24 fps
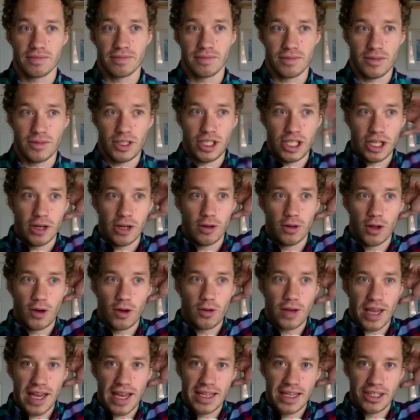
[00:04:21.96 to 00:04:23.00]

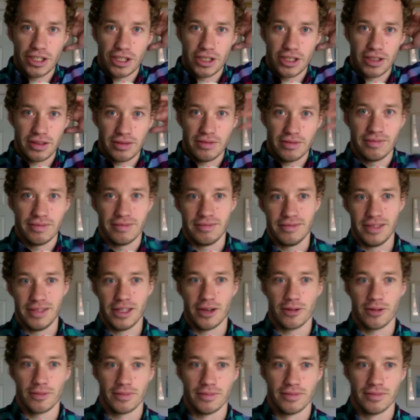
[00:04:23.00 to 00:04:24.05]

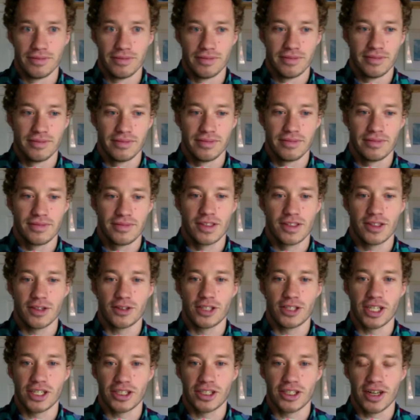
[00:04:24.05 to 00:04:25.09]
geolocation, search
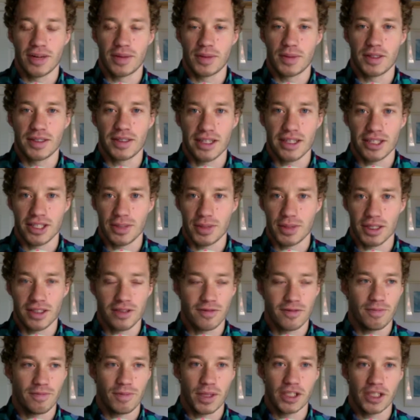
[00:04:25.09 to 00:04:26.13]
engine optimization. A
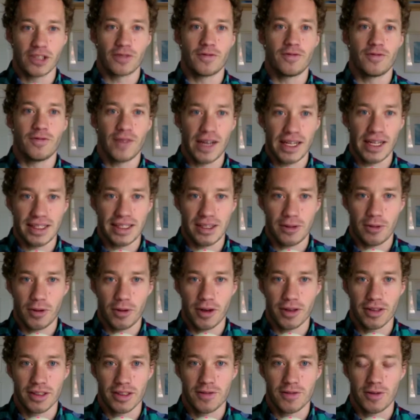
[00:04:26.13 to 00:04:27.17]
bunch of fancy
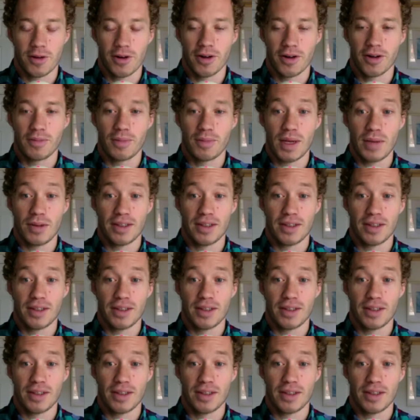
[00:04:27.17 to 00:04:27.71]
words for people in